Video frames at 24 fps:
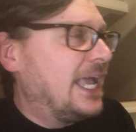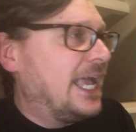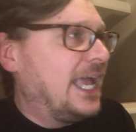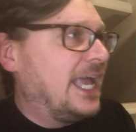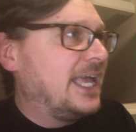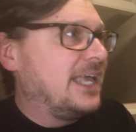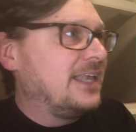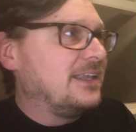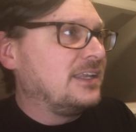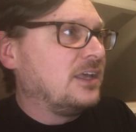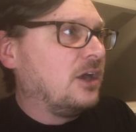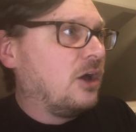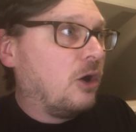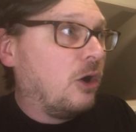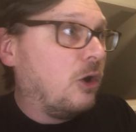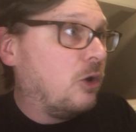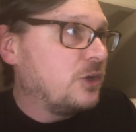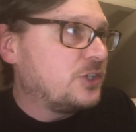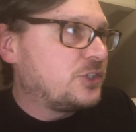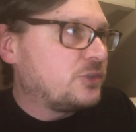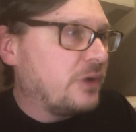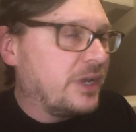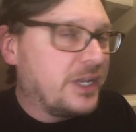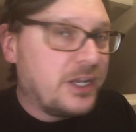and,
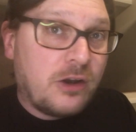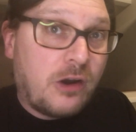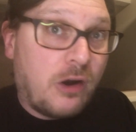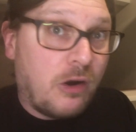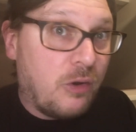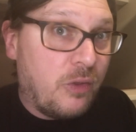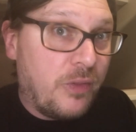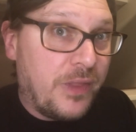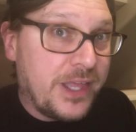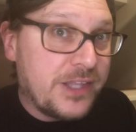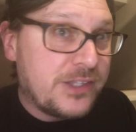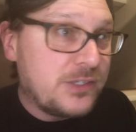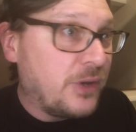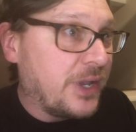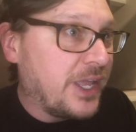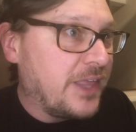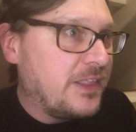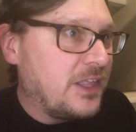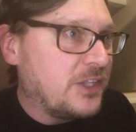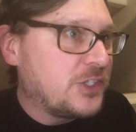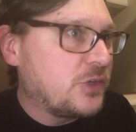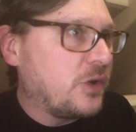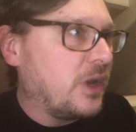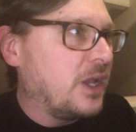oh, it's rated R. Okay,
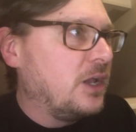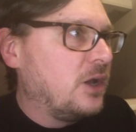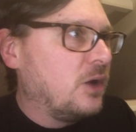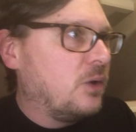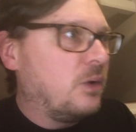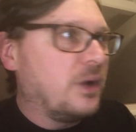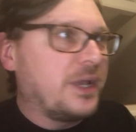that's great.